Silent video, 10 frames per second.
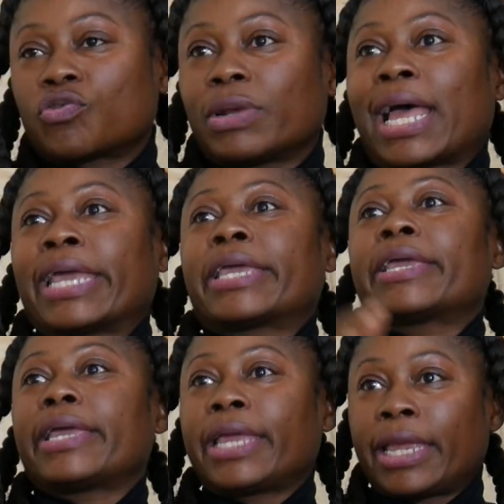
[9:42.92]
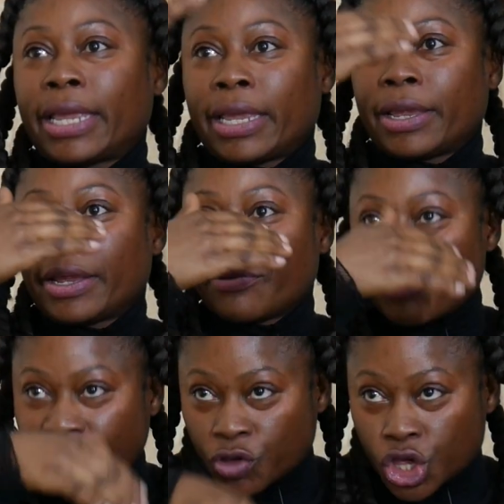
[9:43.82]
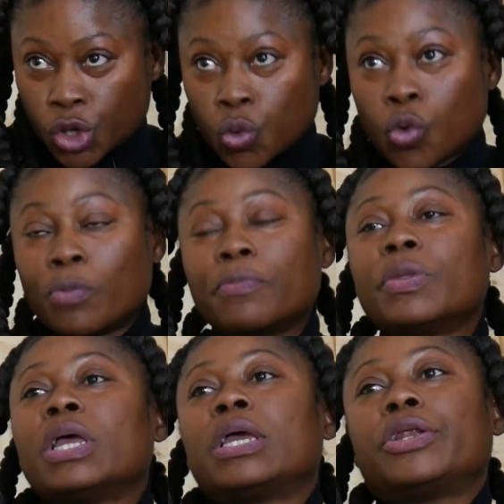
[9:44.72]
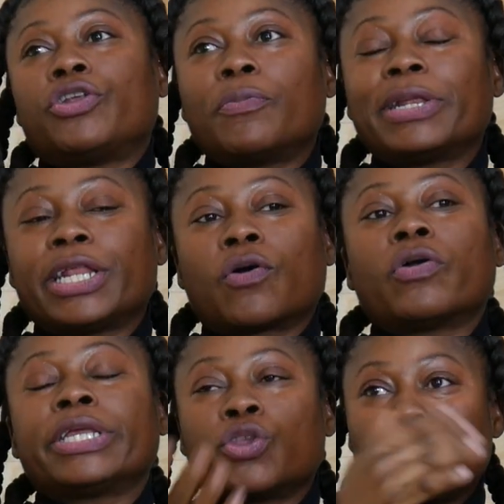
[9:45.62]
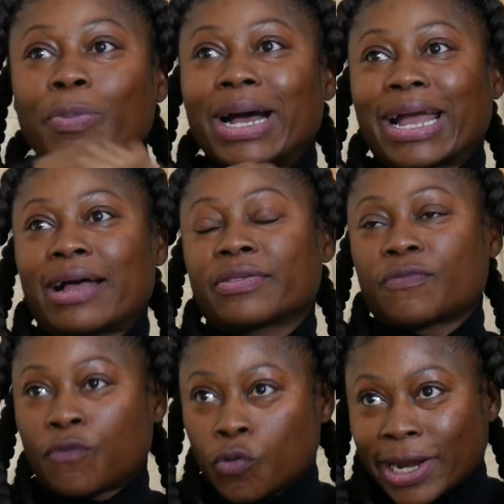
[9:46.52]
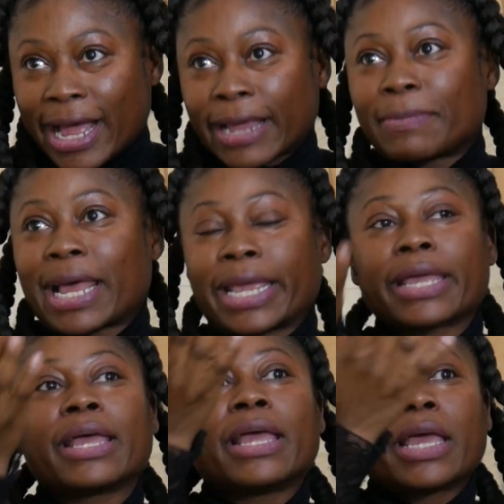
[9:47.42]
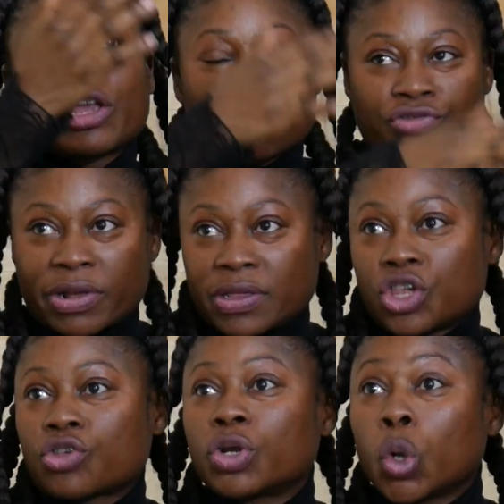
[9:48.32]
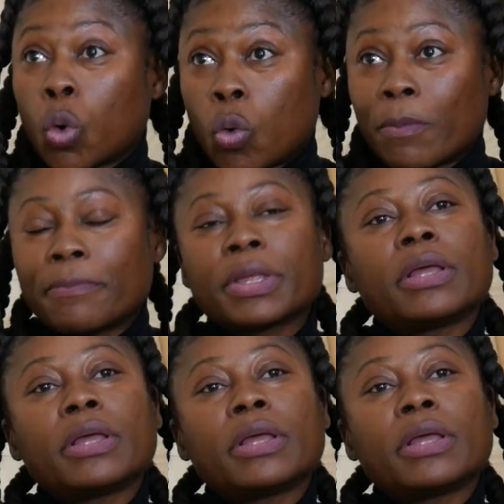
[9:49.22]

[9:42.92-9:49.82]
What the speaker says: to like a refugee home. Normally they call it Übergangswohnheim, like a transition home.